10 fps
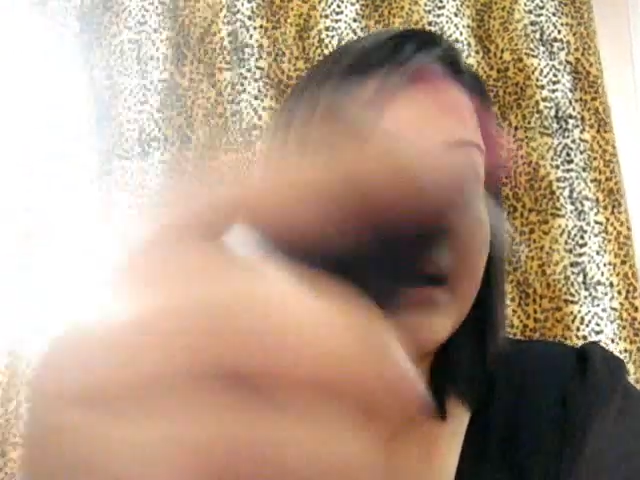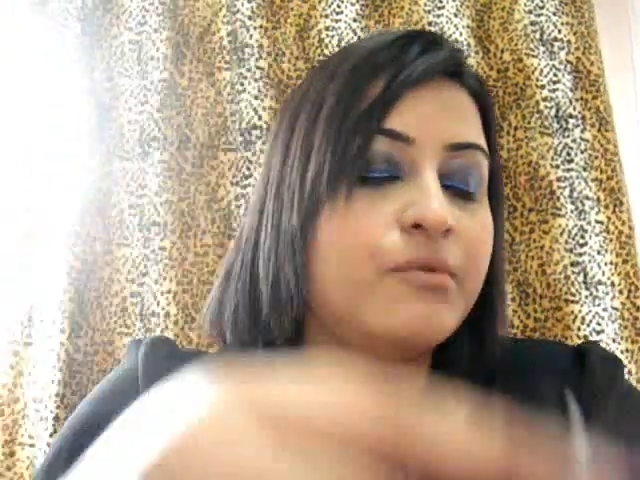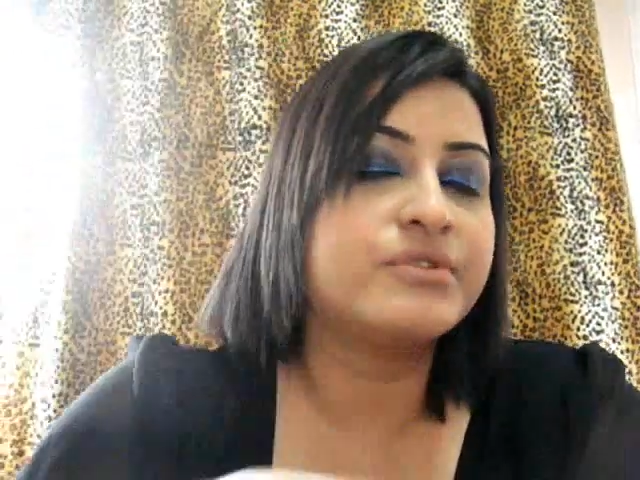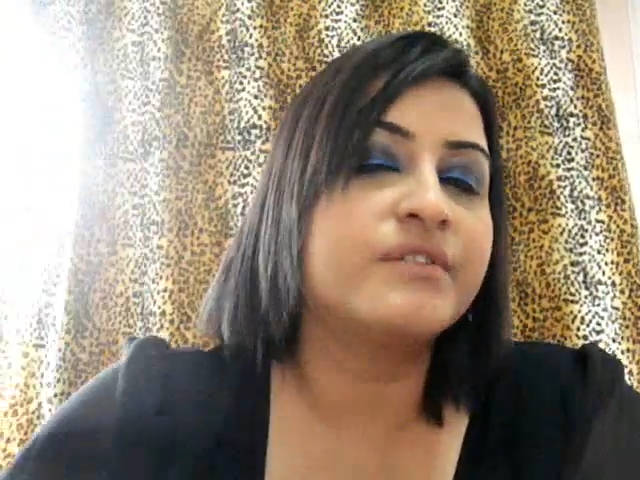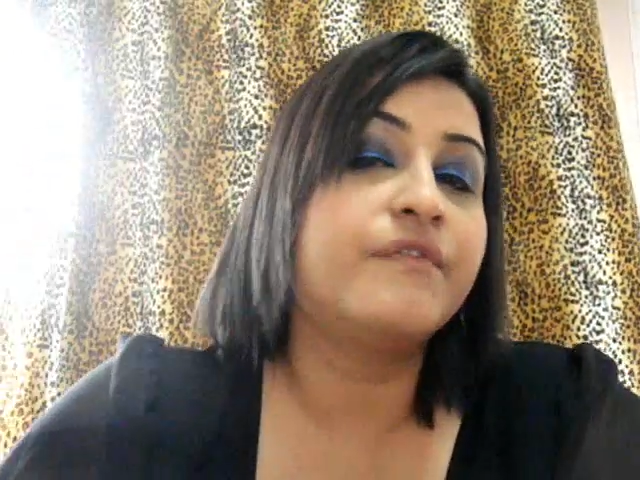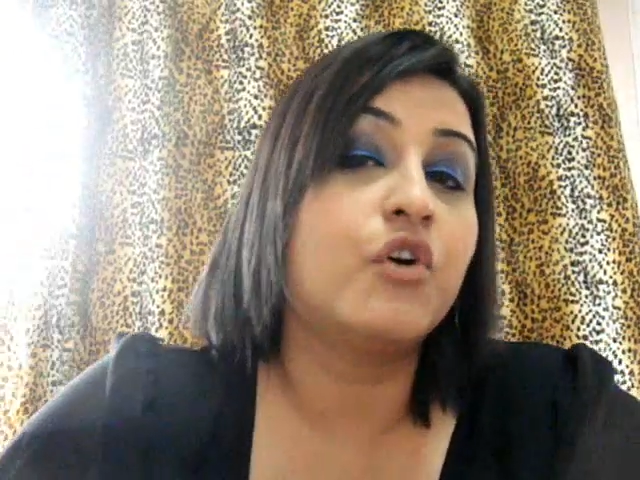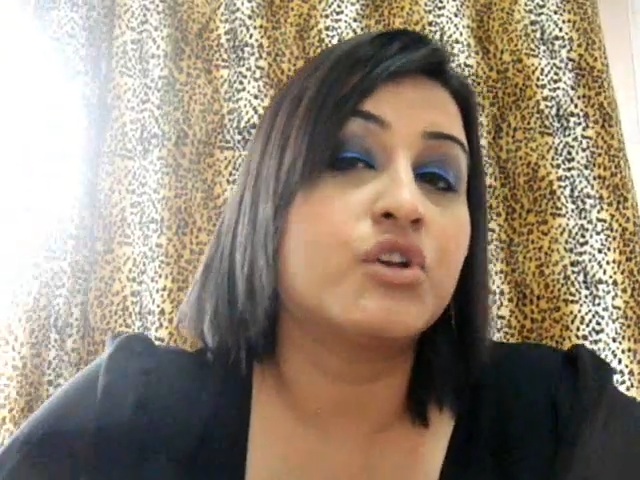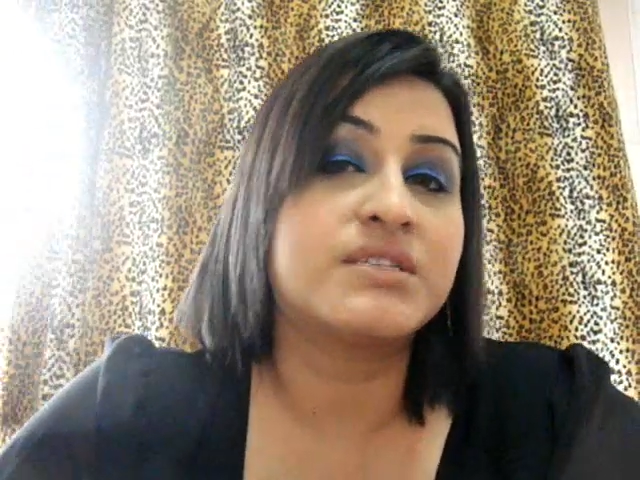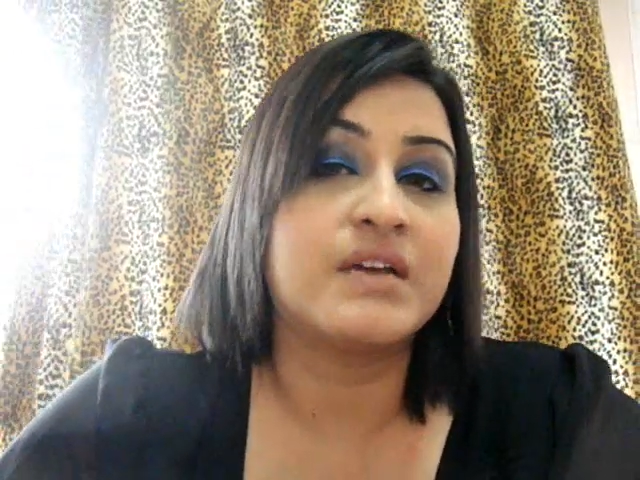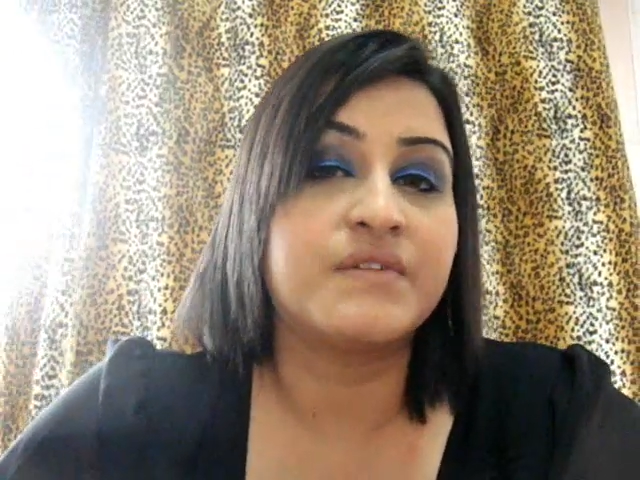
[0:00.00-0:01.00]
I'm using
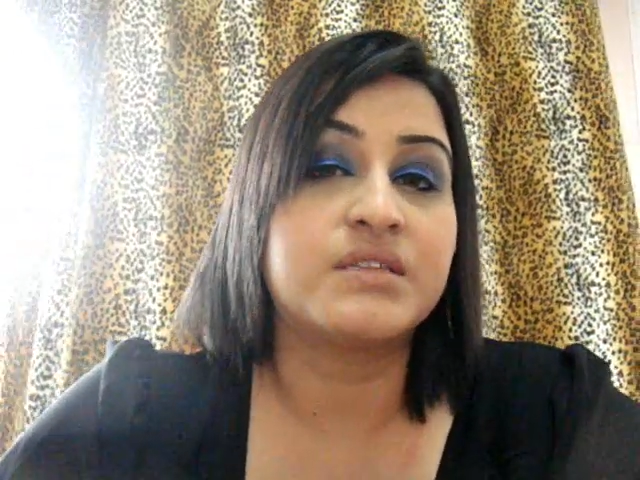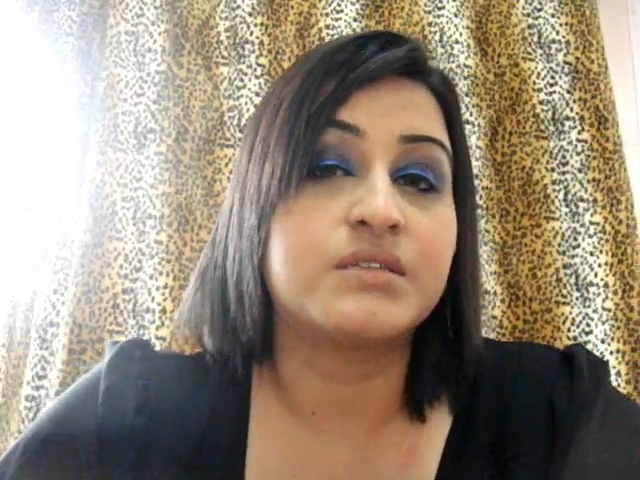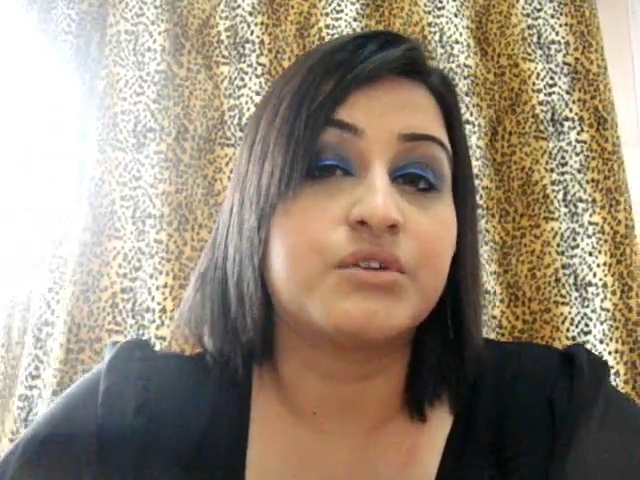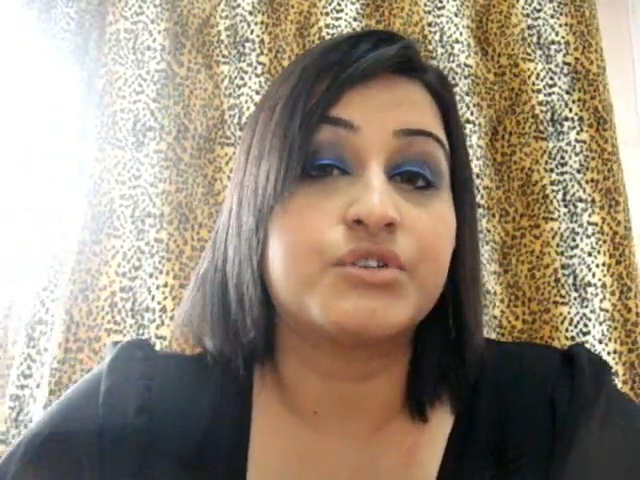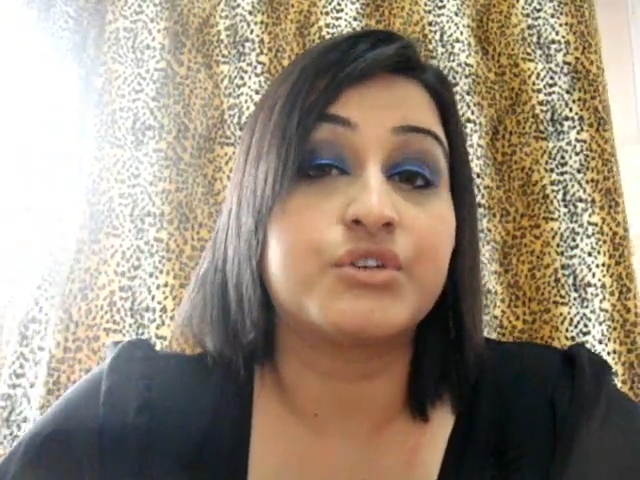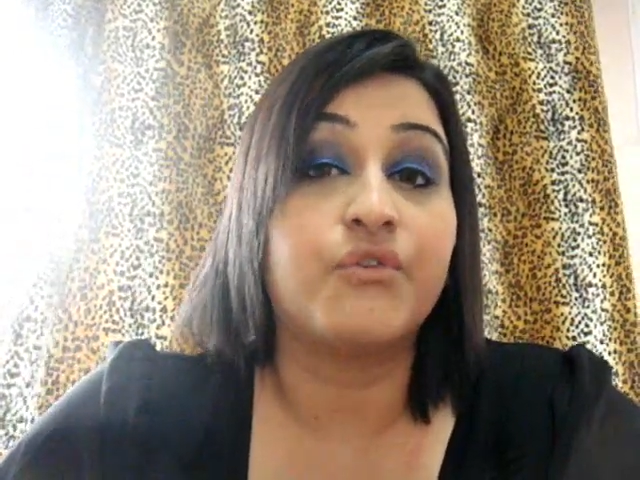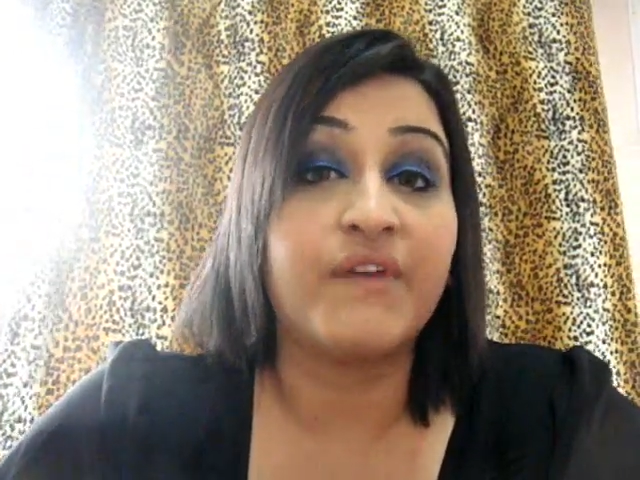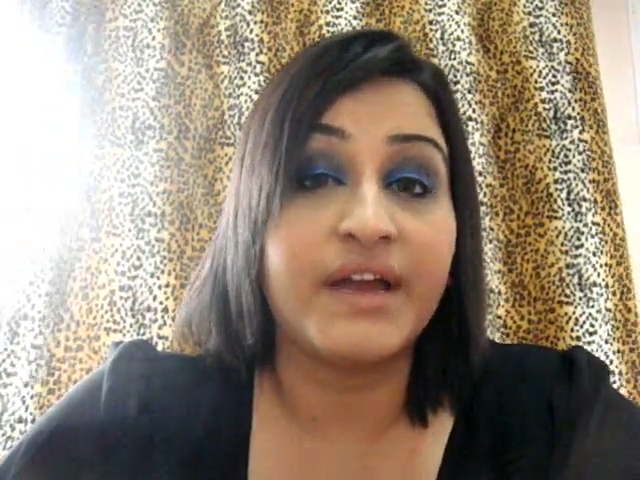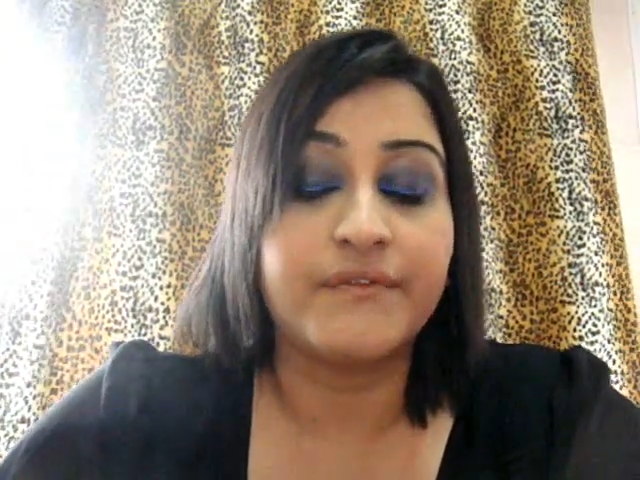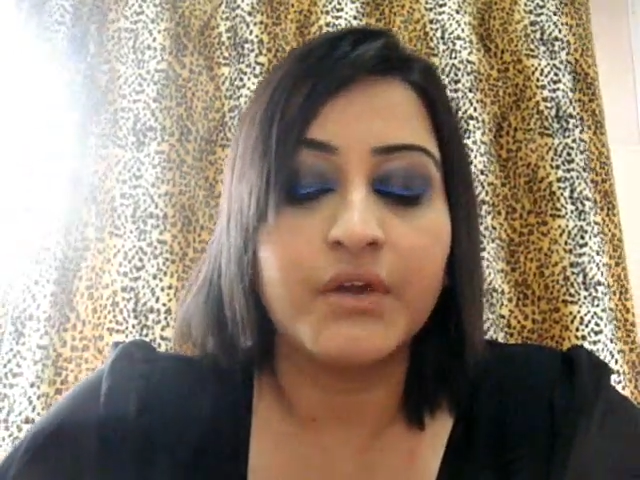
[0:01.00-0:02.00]

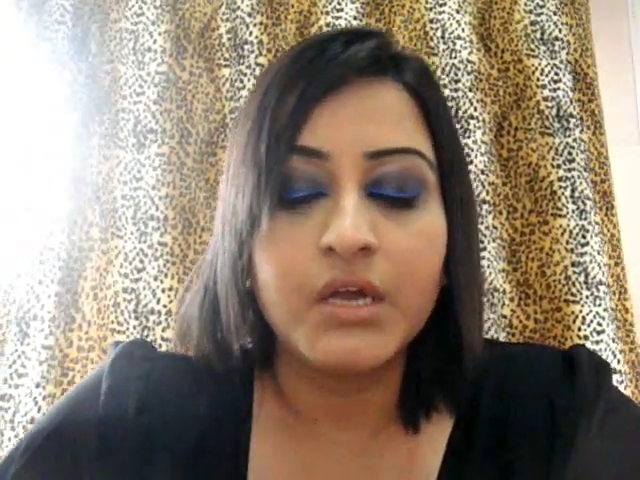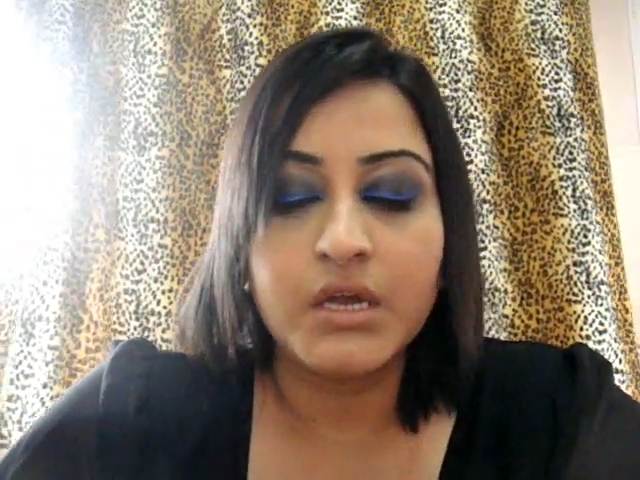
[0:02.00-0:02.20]
47005